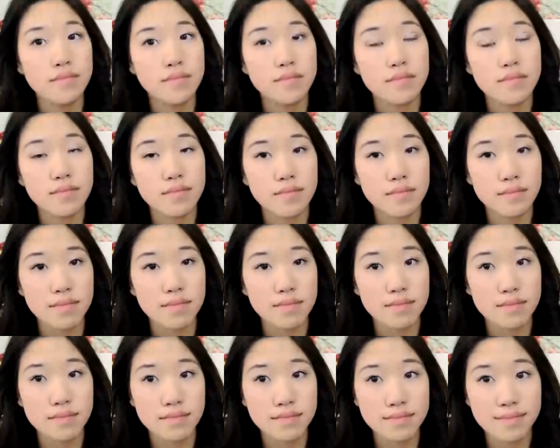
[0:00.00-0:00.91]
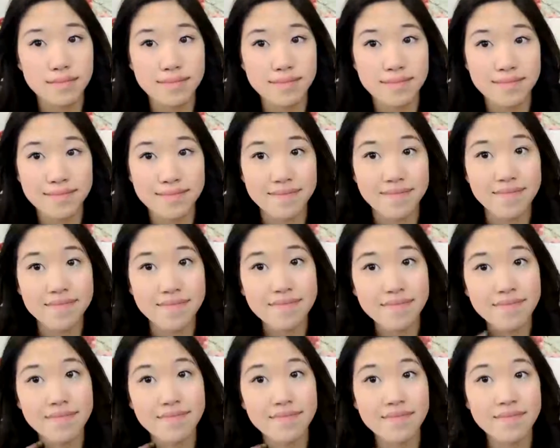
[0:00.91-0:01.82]

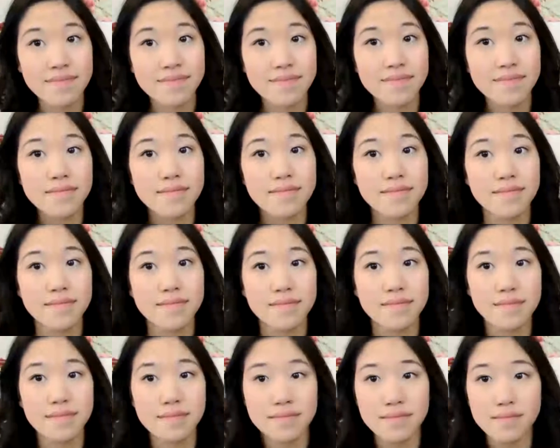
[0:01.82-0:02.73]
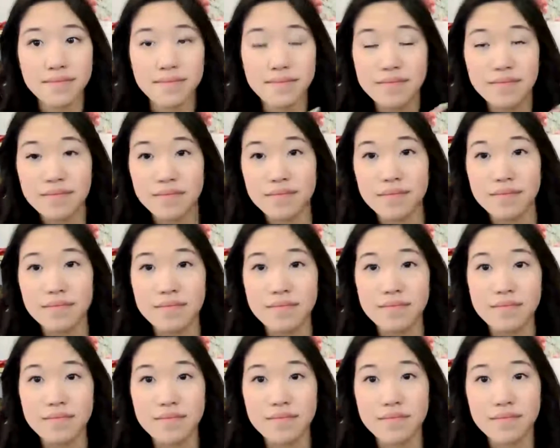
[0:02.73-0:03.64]

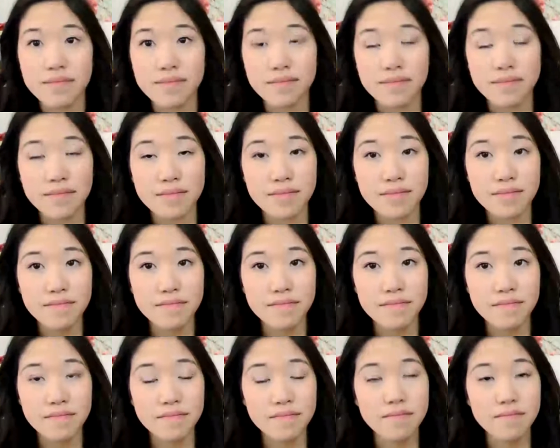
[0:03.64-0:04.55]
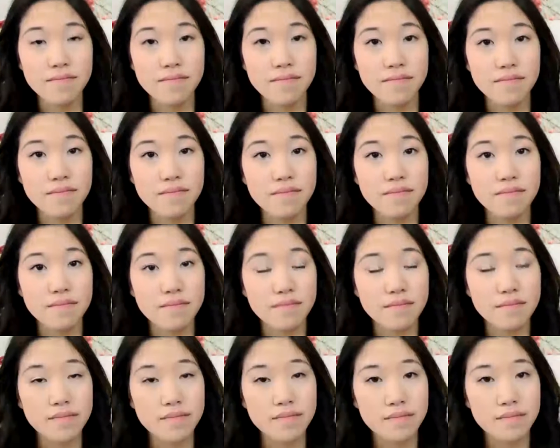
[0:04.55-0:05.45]
No words are spoken by the person on screen.